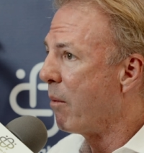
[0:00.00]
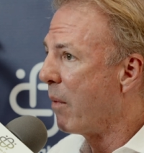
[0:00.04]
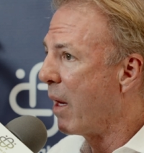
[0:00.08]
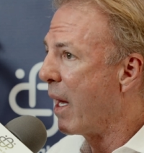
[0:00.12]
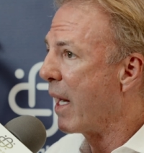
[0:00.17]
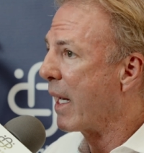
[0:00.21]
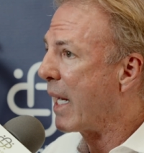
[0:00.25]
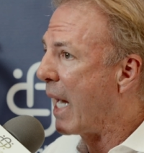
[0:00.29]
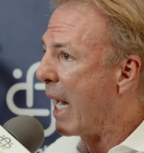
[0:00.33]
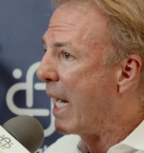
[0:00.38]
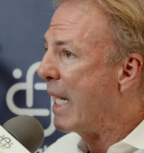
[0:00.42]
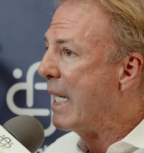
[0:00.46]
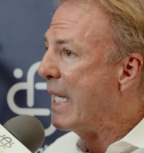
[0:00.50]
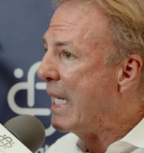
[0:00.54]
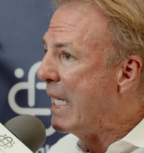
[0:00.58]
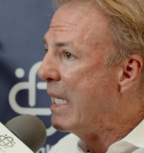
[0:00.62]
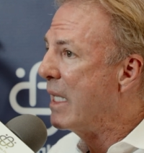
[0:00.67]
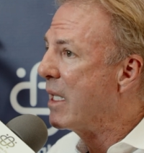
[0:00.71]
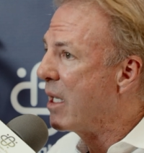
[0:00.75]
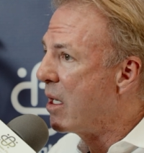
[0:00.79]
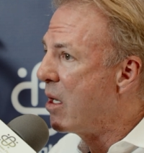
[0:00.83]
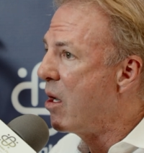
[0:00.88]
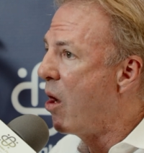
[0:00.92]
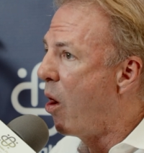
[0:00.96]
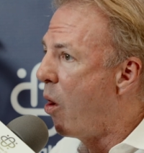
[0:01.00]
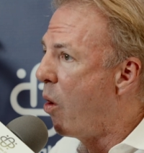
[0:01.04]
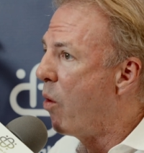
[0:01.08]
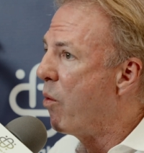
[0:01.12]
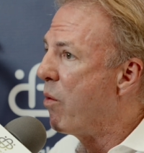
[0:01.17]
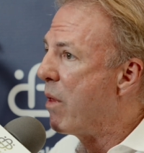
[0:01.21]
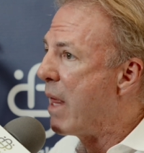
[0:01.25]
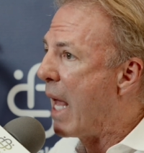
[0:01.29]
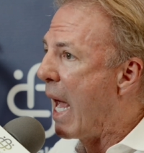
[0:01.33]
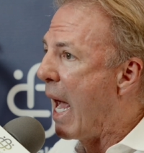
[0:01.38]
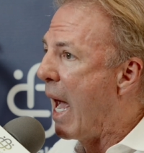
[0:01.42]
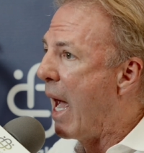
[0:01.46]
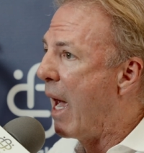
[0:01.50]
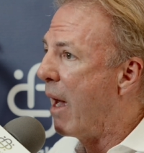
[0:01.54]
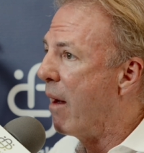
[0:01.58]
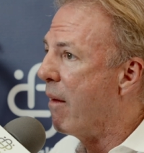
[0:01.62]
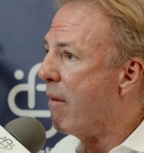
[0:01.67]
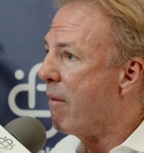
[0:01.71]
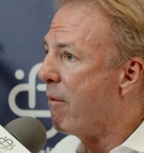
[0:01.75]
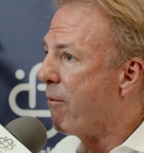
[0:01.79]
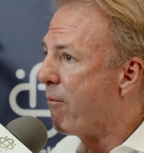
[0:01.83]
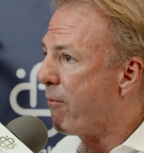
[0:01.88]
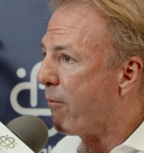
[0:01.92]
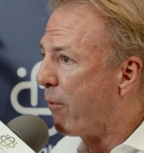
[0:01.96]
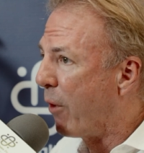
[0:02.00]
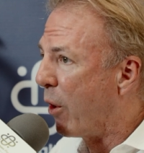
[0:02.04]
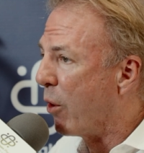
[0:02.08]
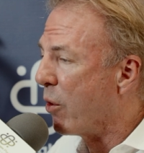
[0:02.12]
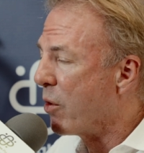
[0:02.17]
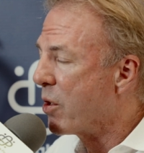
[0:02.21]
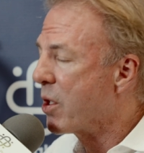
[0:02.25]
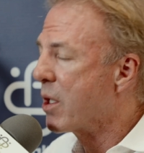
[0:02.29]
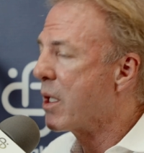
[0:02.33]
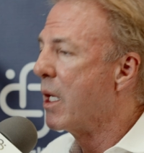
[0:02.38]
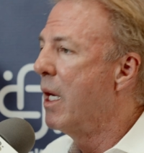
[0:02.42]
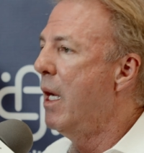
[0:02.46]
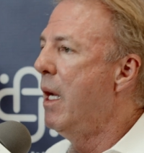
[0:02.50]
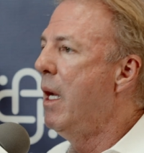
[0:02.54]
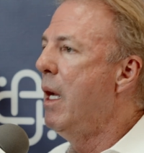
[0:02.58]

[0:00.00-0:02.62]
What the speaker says: Like, I need to know that first.